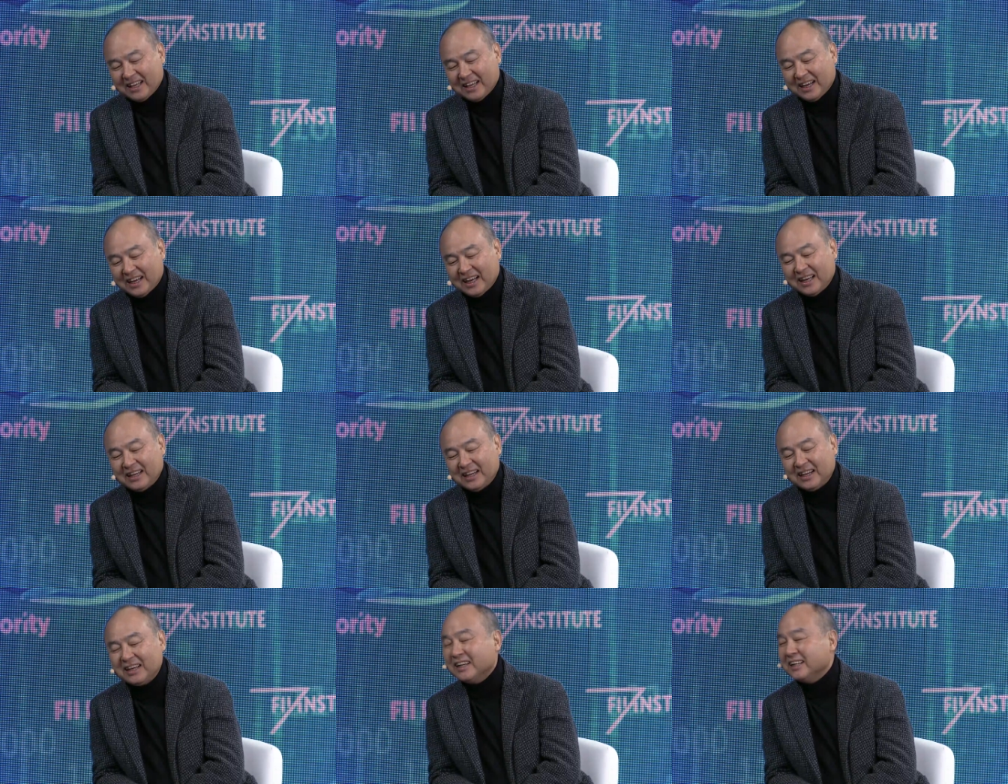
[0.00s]

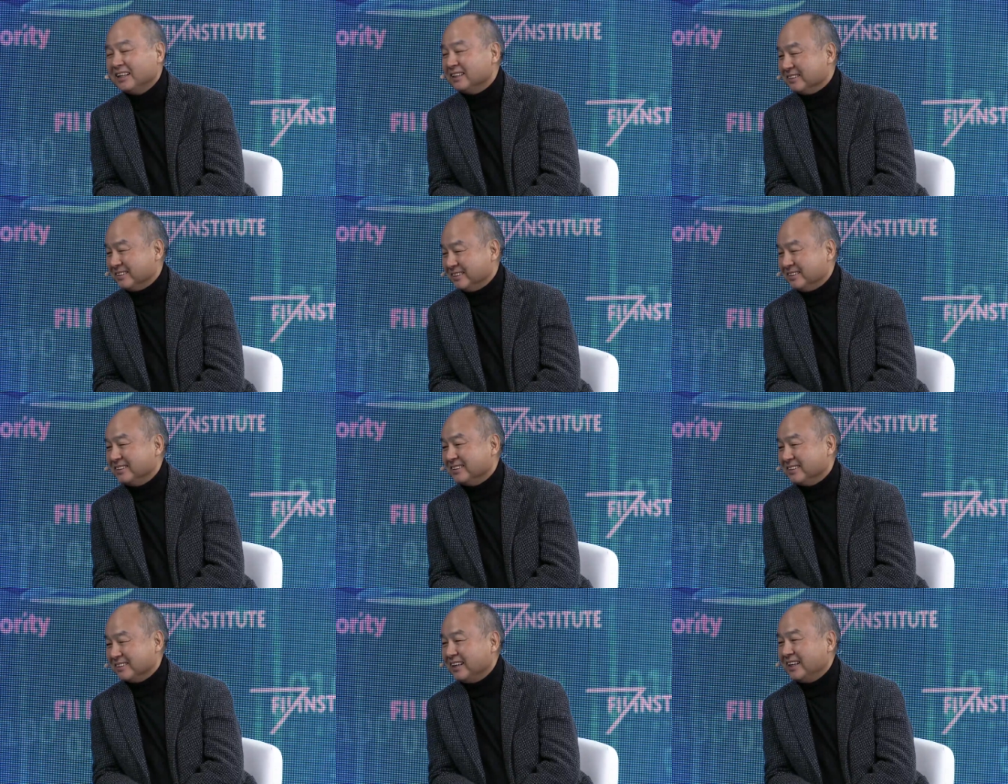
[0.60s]
I learn.
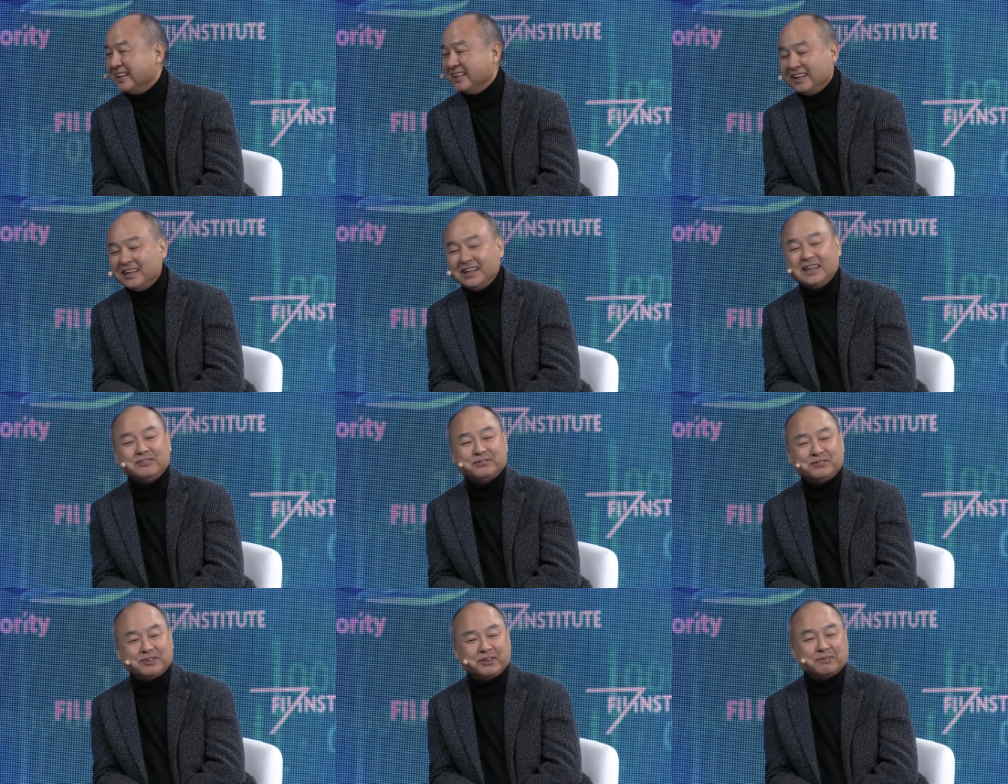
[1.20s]
I
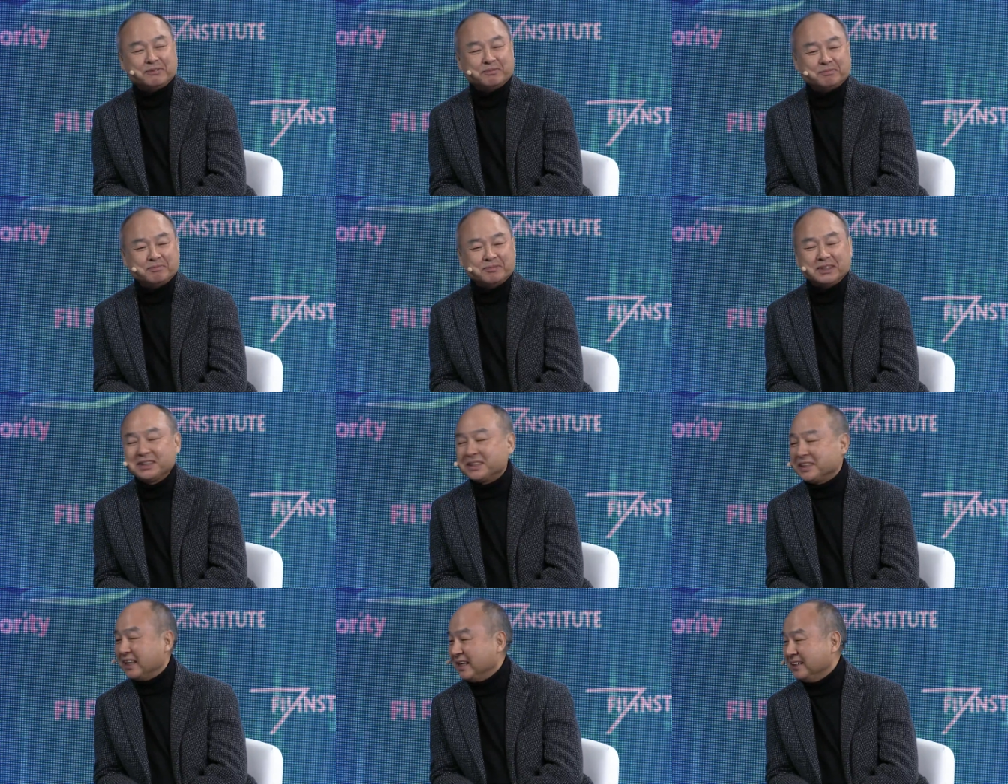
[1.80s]
learn from
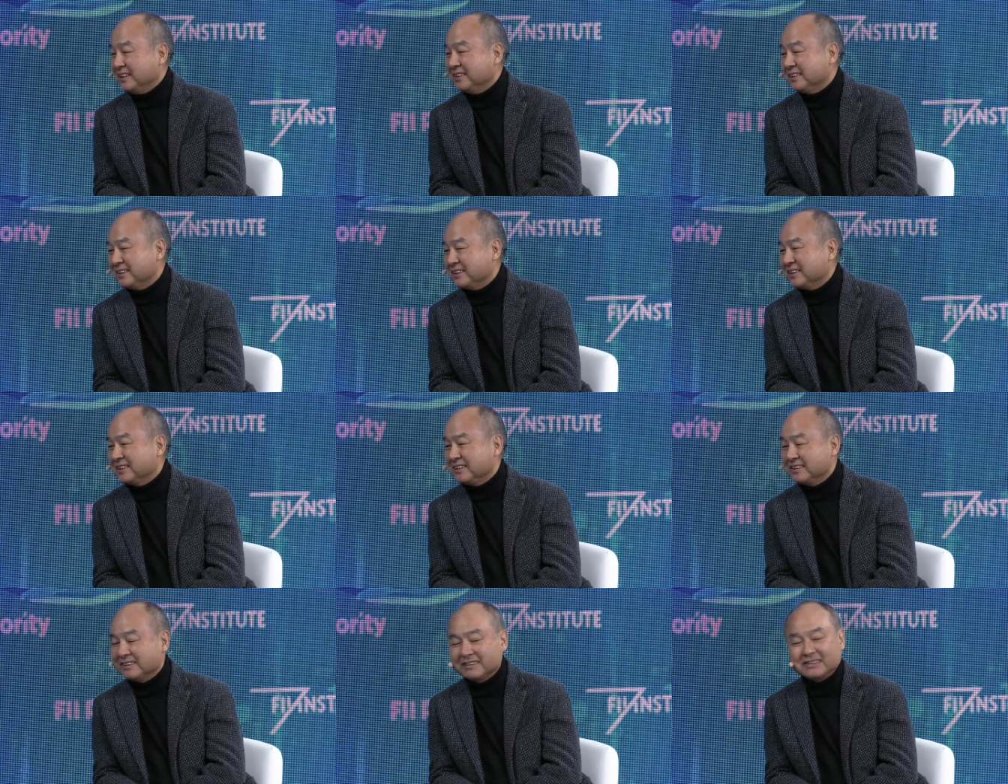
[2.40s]

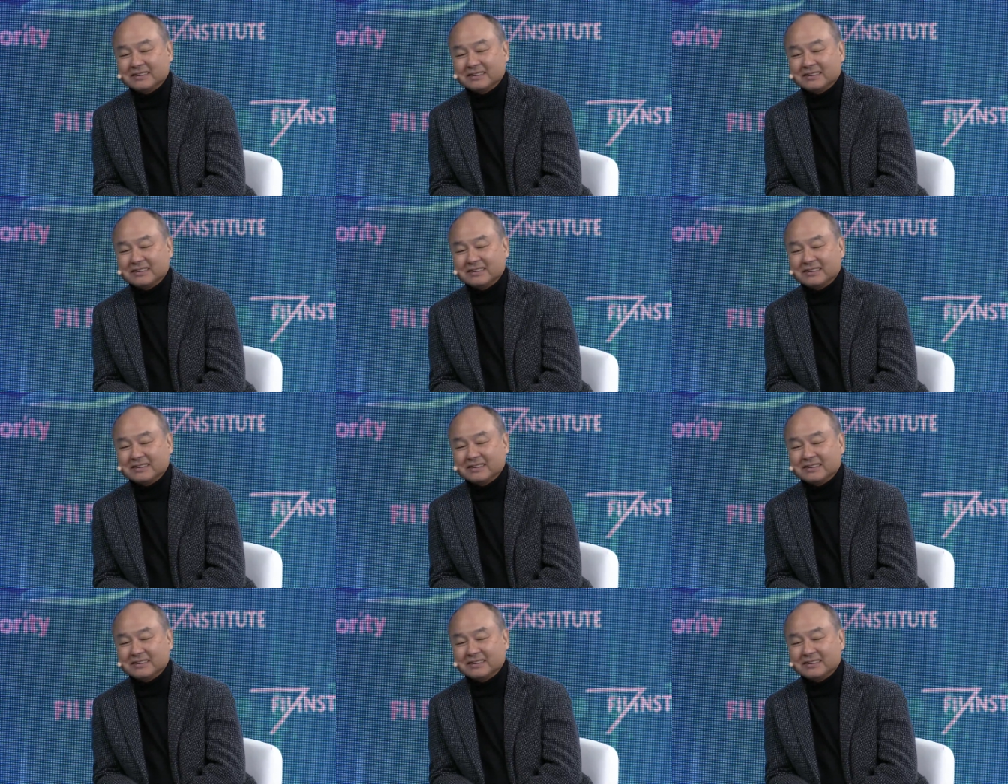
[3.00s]
mistakes.